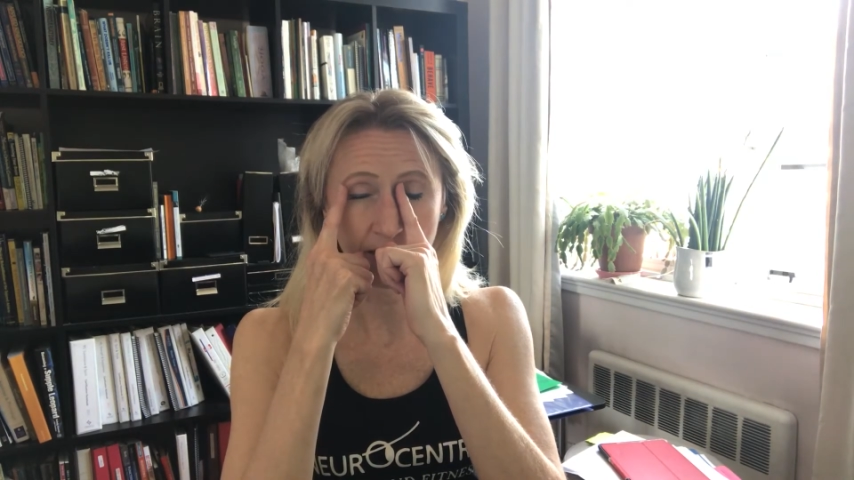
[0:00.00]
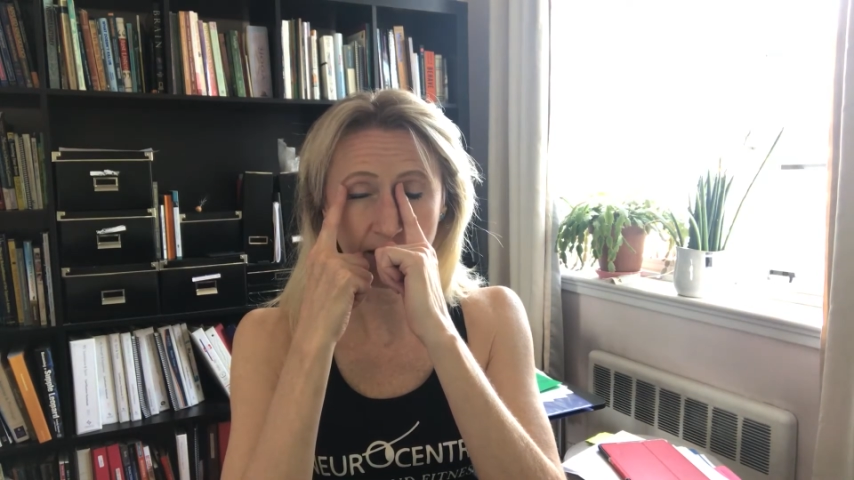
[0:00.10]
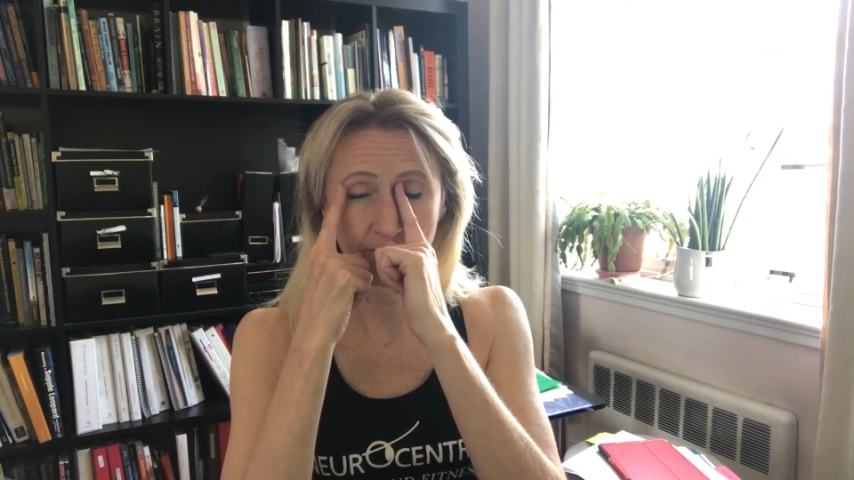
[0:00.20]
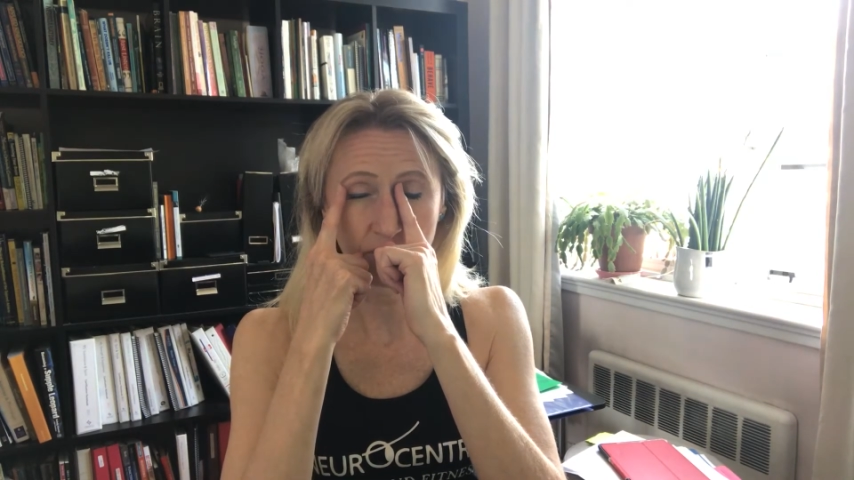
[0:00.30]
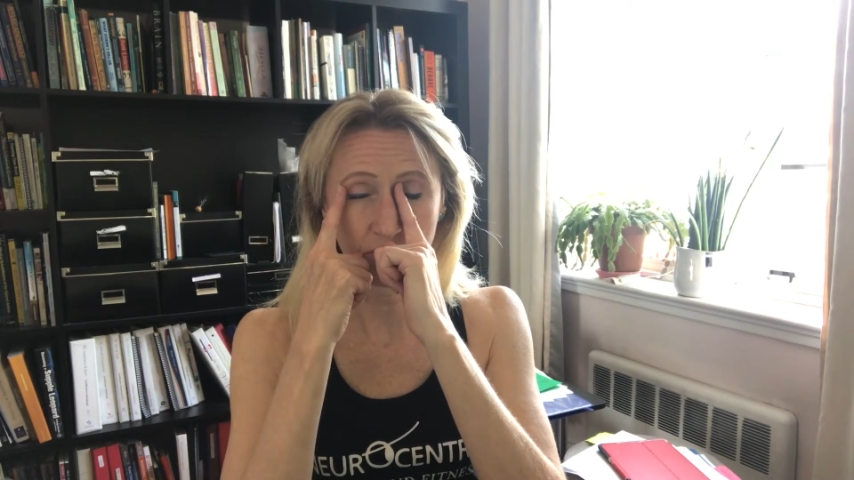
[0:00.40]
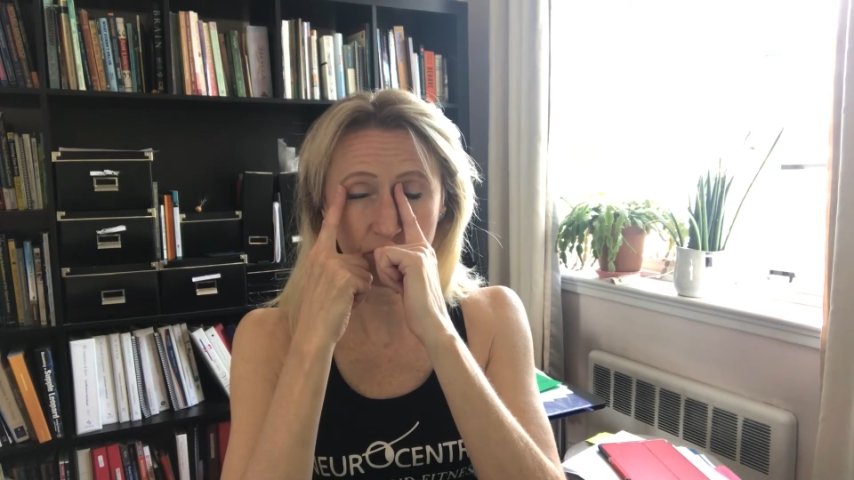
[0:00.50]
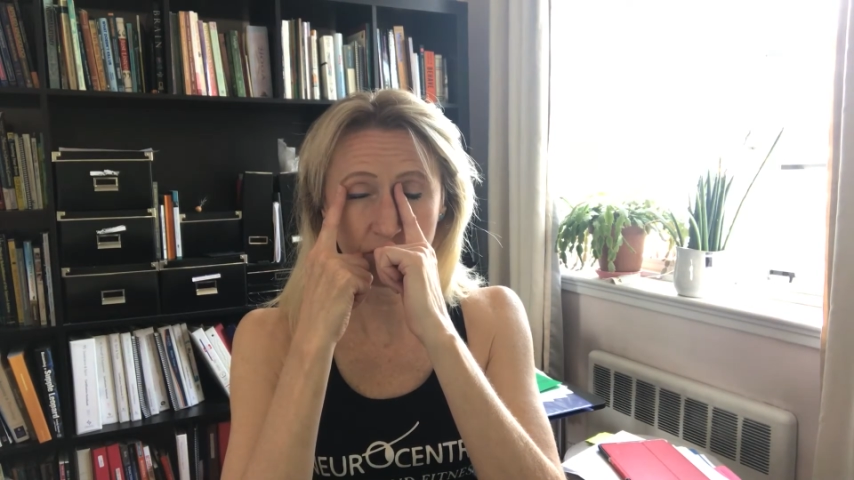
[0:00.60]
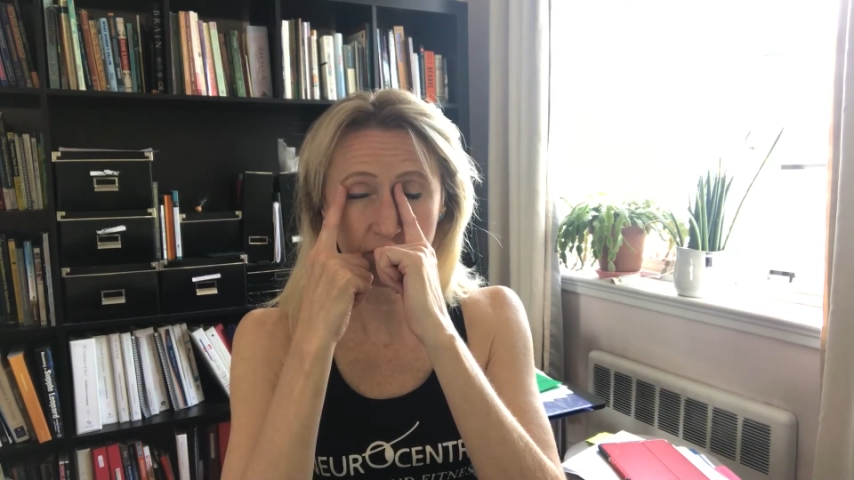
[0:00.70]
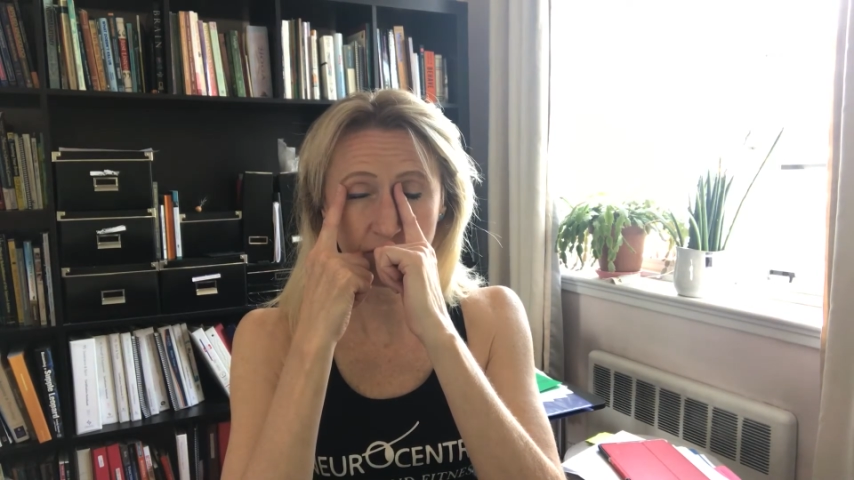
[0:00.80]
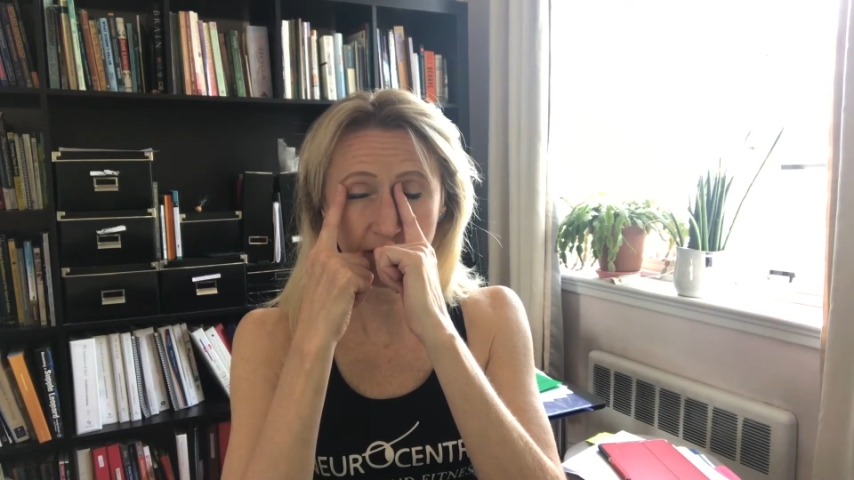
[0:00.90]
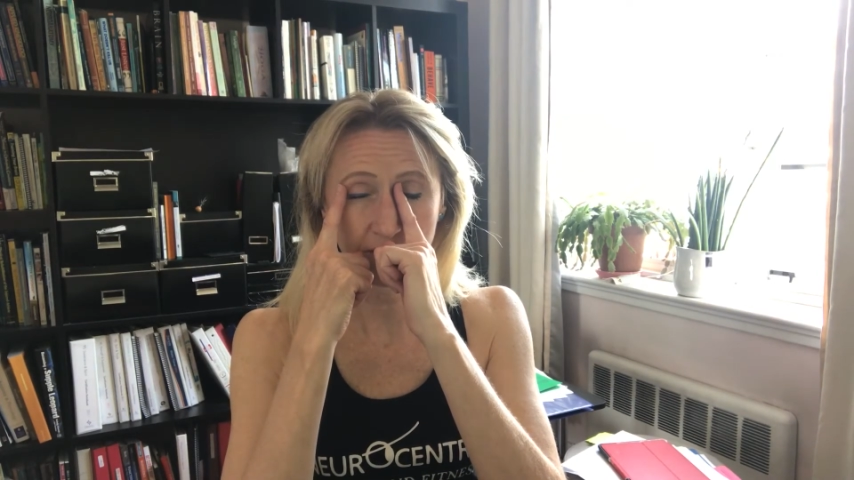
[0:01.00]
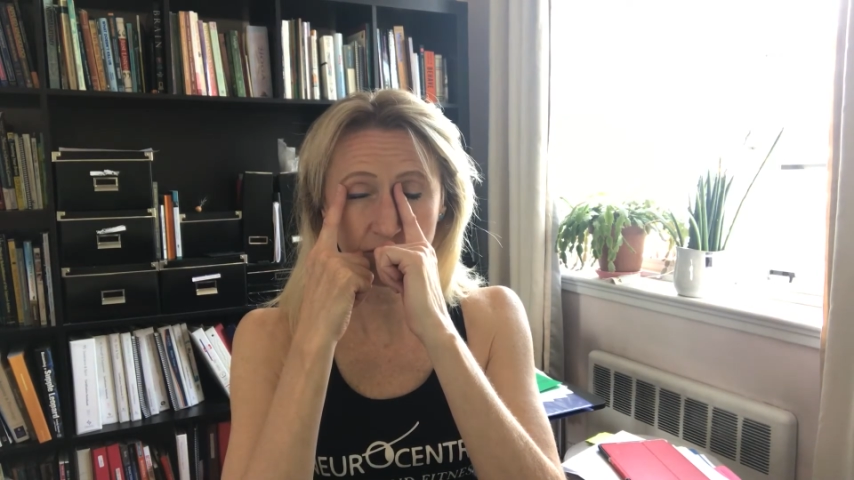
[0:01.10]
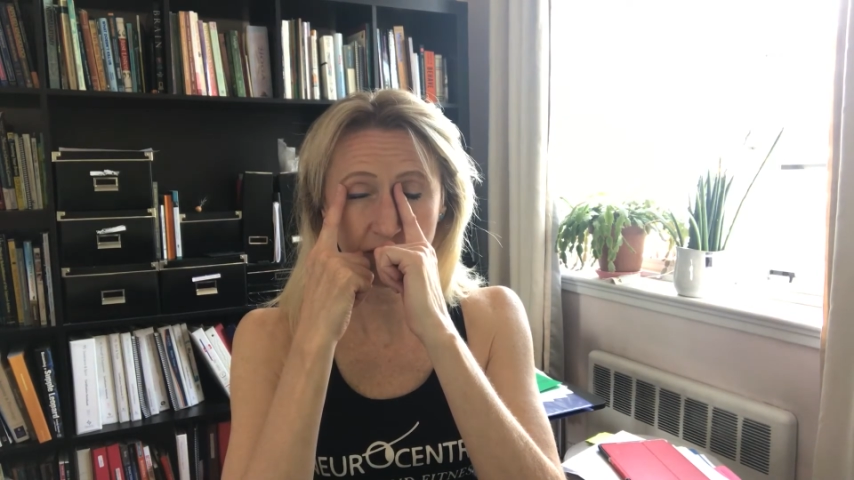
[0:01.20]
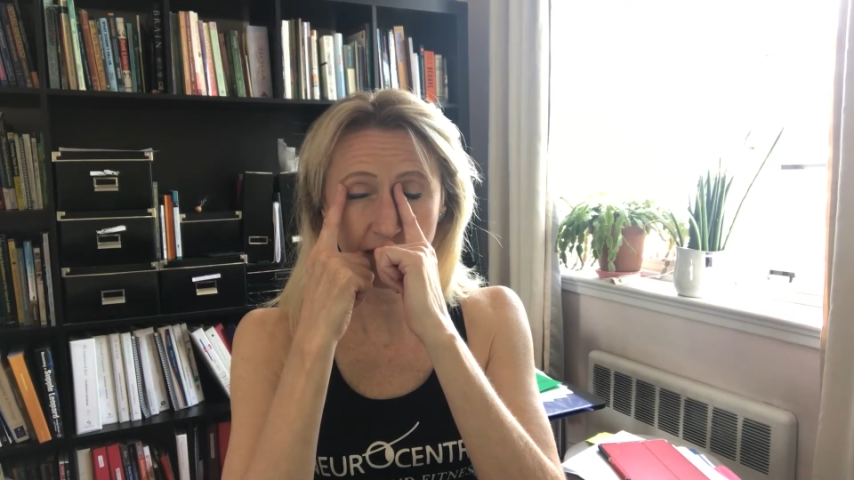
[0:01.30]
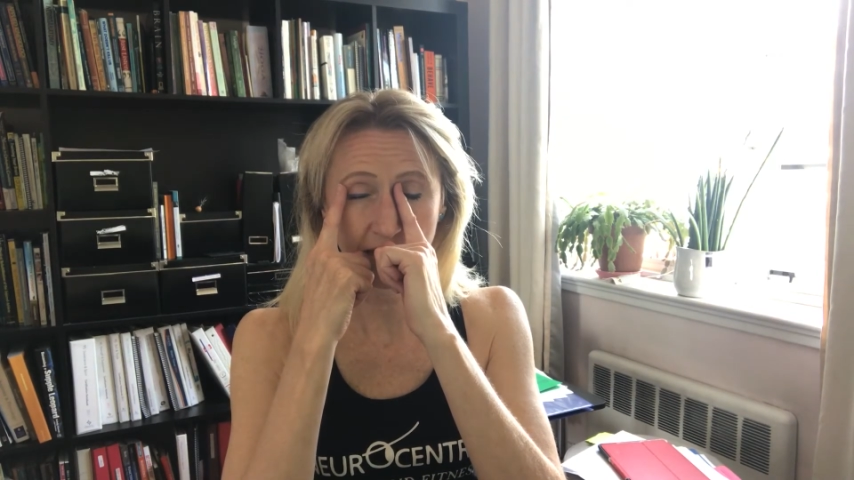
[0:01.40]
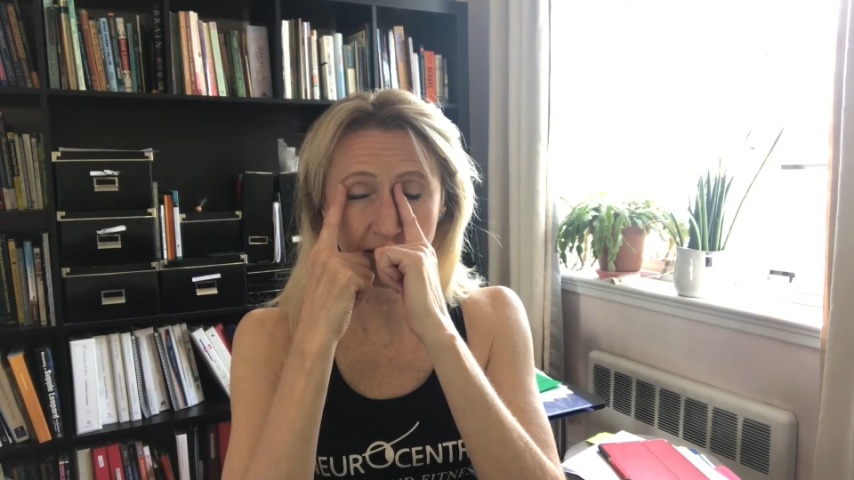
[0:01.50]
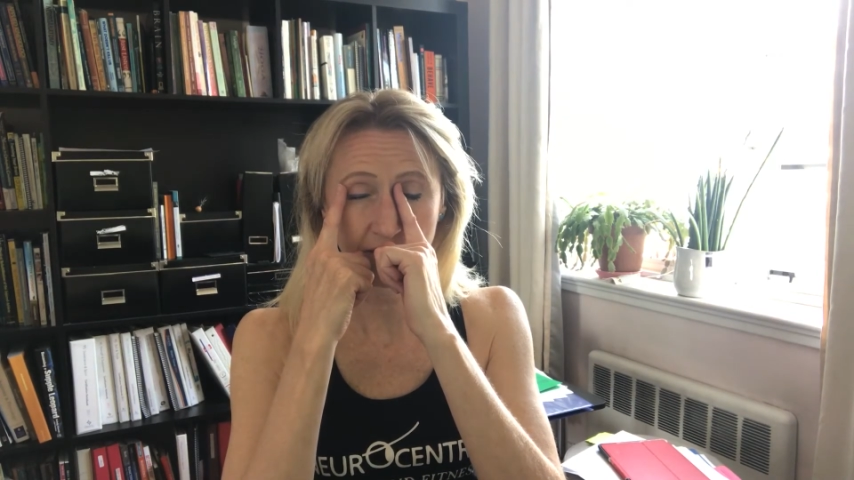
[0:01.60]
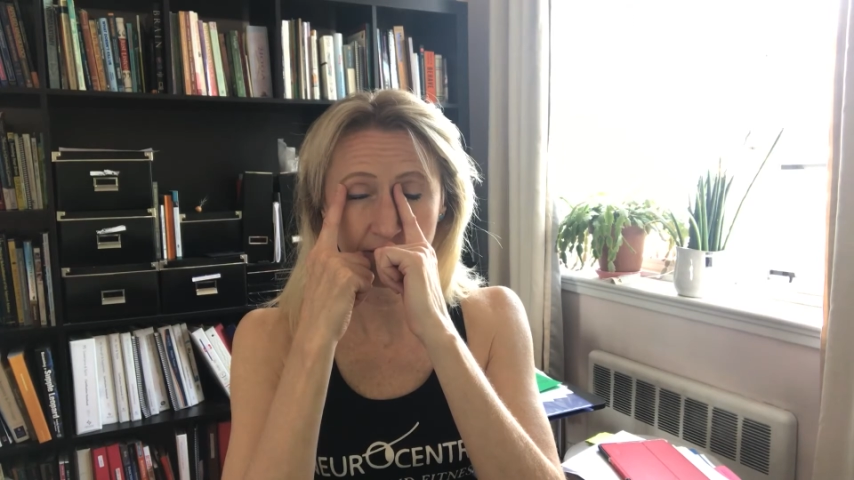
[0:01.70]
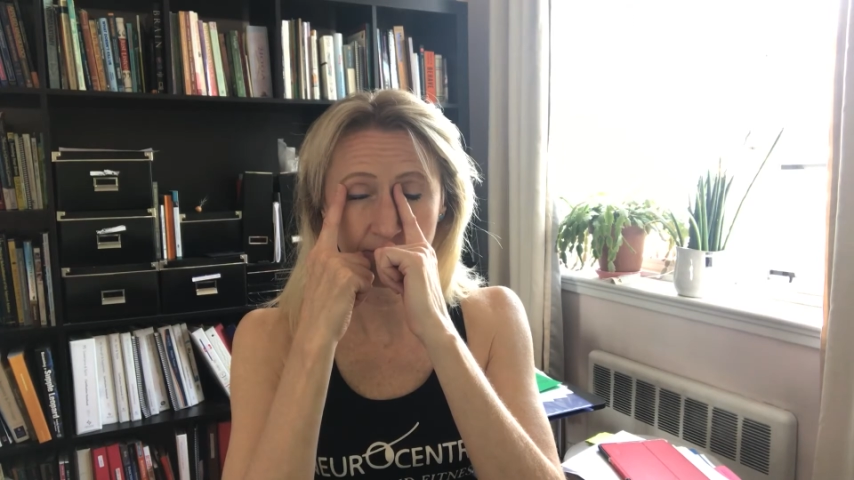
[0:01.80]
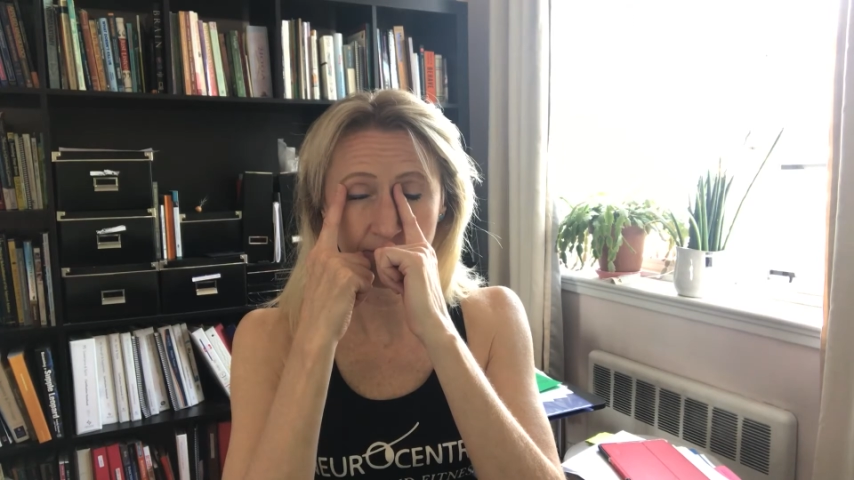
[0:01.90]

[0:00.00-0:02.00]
come all the way to the end,